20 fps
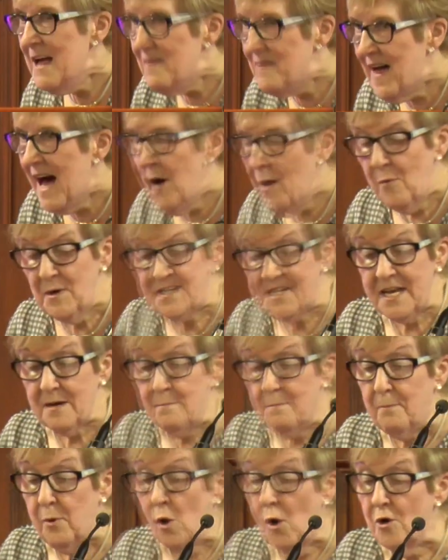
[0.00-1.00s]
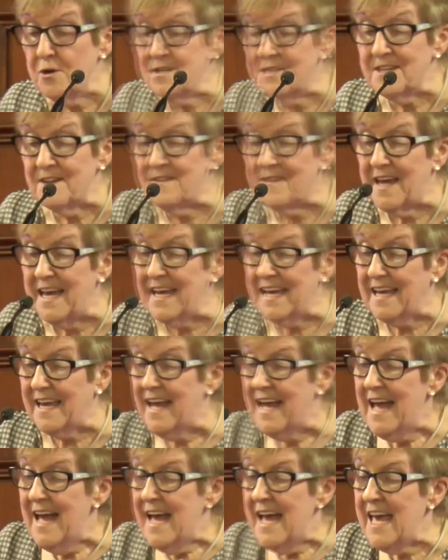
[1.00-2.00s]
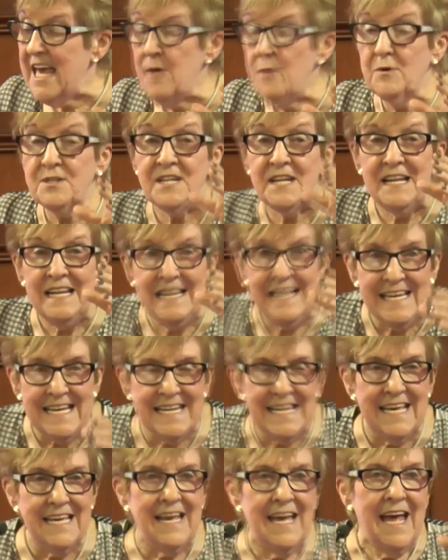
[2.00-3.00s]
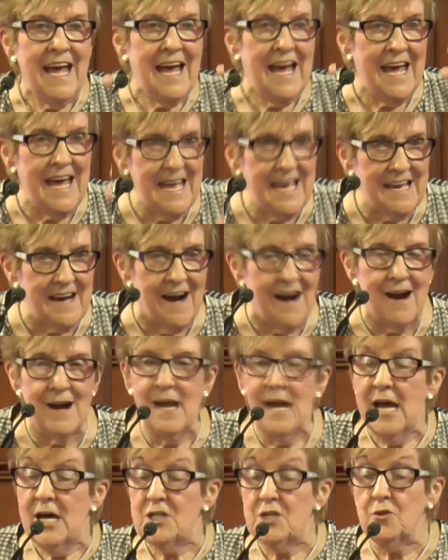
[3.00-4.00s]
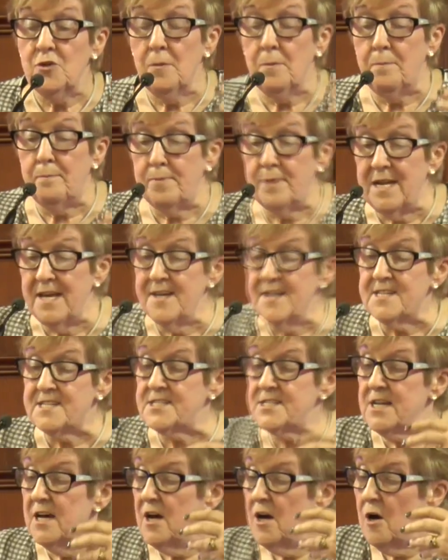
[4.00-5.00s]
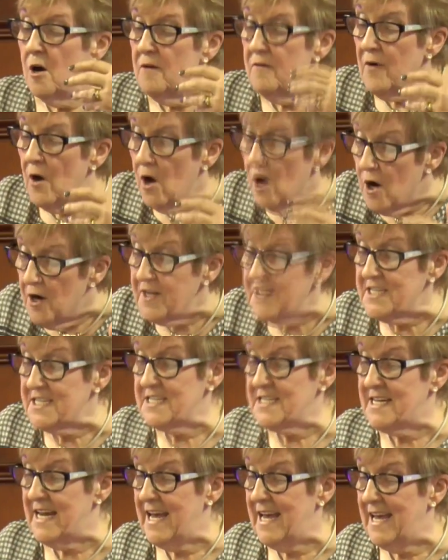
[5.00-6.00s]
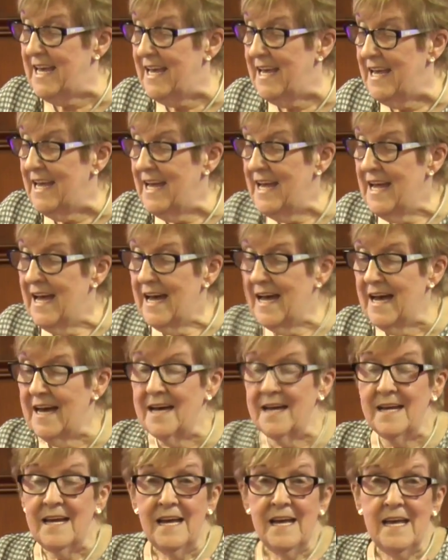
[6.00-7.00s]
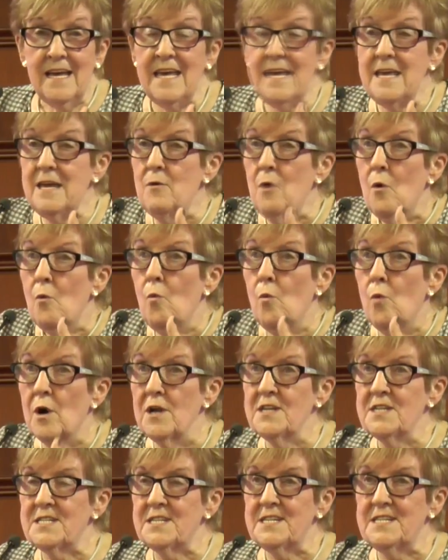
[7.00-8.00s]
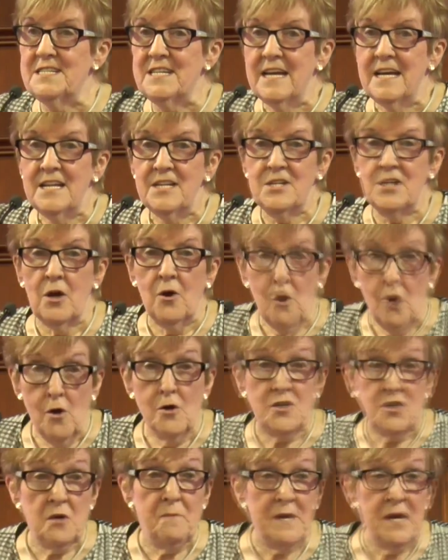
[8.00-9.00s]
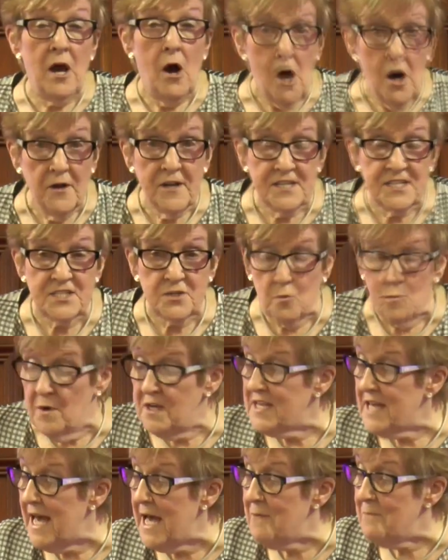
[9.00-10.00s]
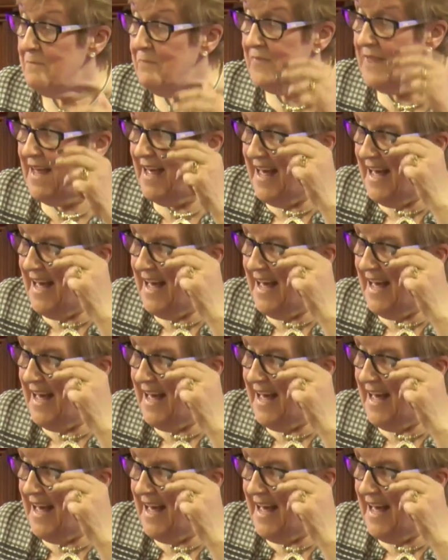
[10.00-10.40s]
That was the important thing. He was leading Hagar to the place of honesty. Uh, he wanted her to be honest with him.